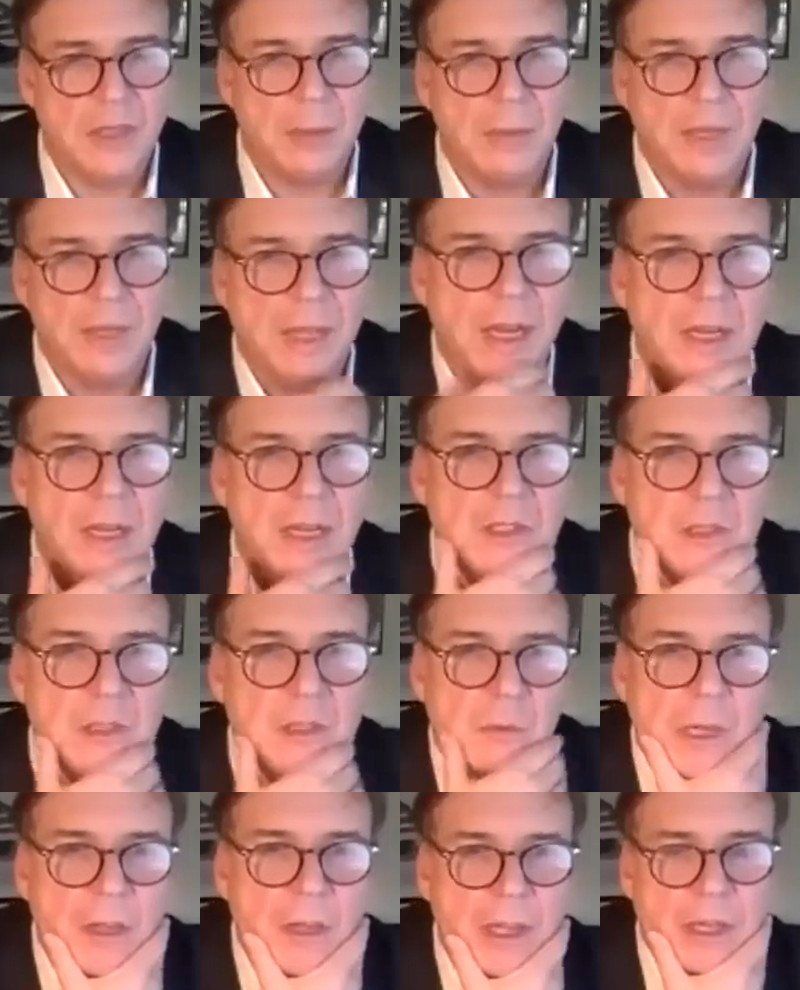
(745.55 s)
I mean, that is a
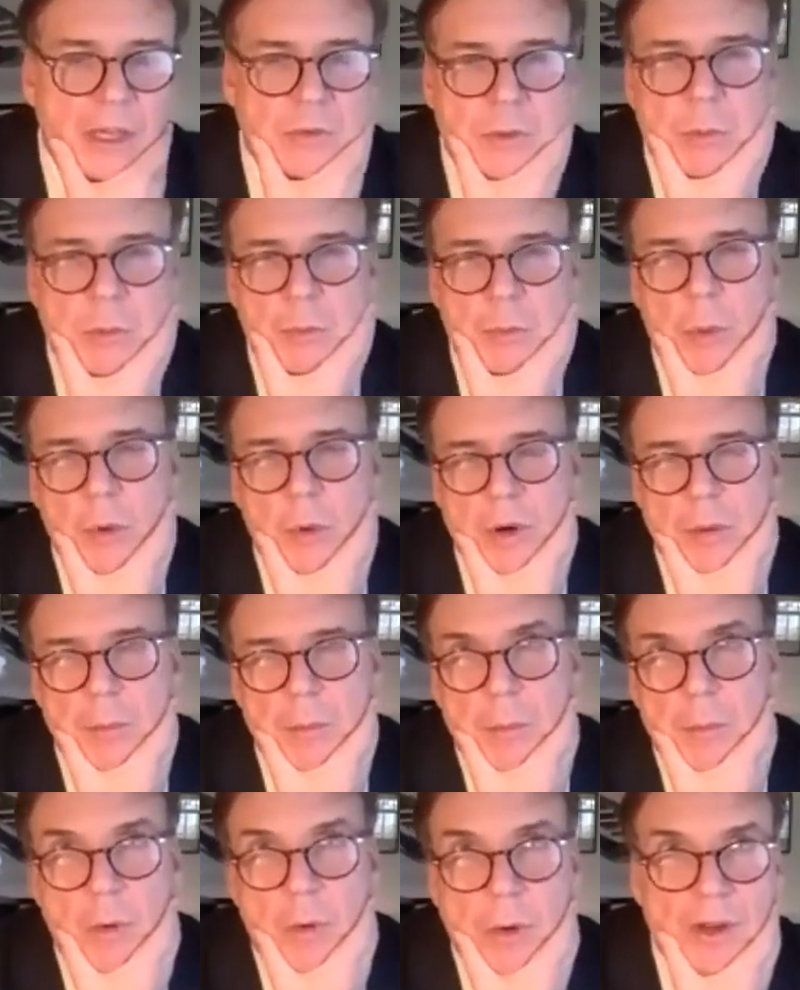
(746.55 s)
really
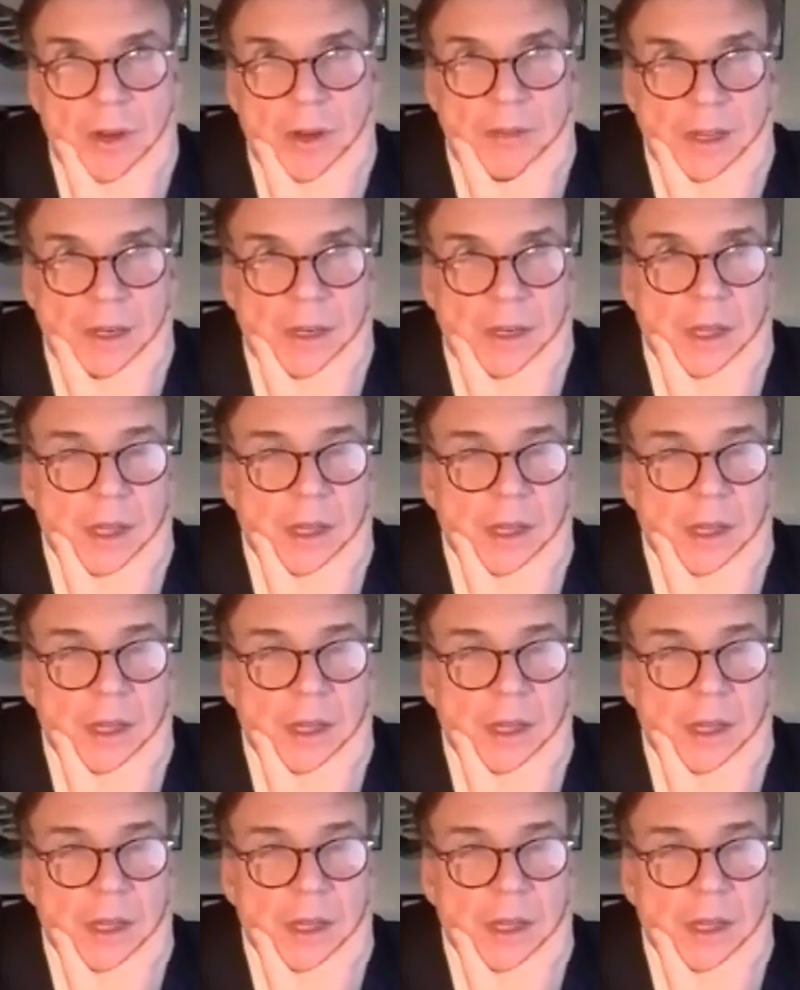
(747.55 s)
important point of it.